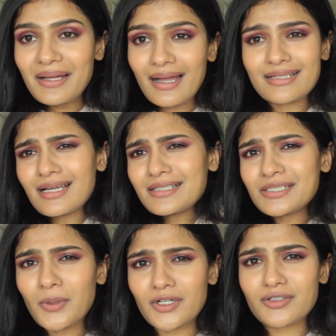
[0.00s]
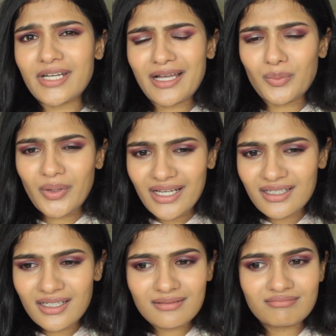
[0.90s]
I just wanted to take a
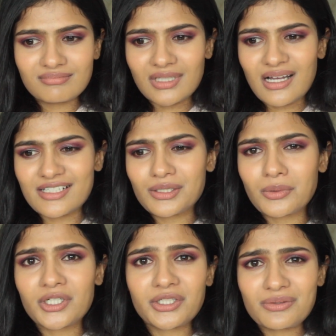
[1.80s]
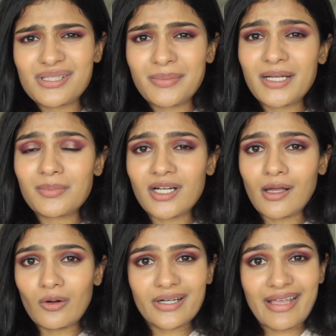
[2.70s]
break. I just wanted to use the makeup that I
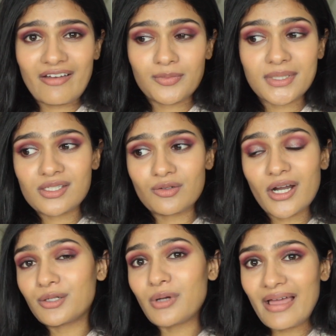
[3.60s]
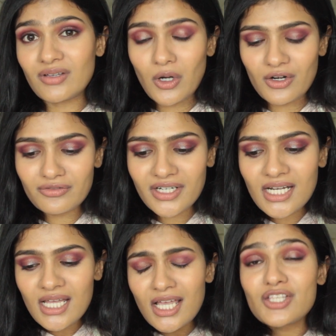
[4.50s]
already have because I do have a lot of
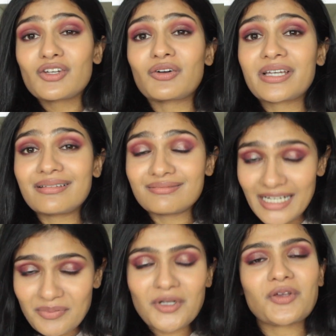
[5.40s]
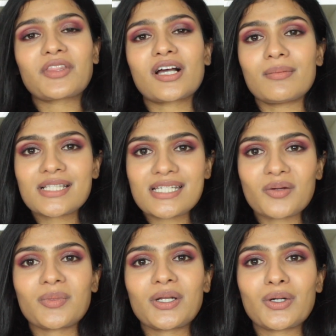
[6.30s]
it. So let me know in the comments
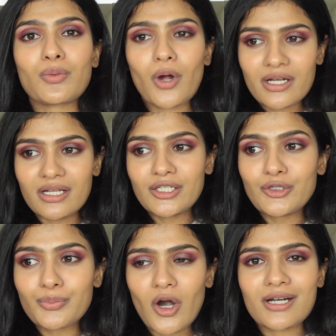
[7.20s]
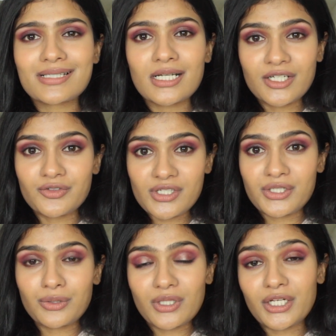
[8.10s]
down below what new products that
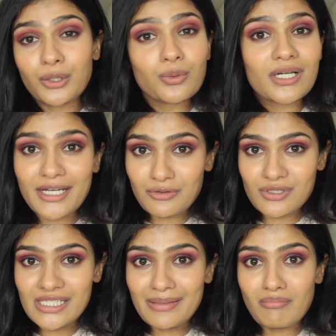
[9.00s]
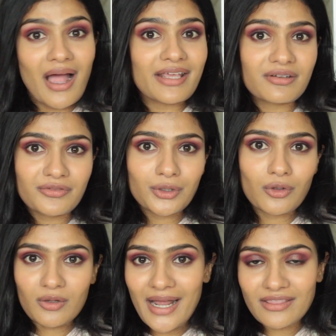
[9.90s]
interest you that you would like to see my review
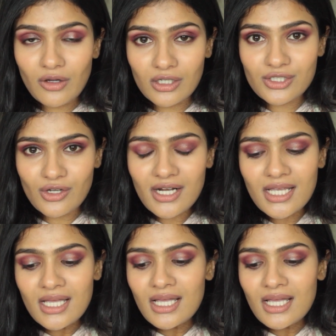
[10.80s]
or my thoughts on.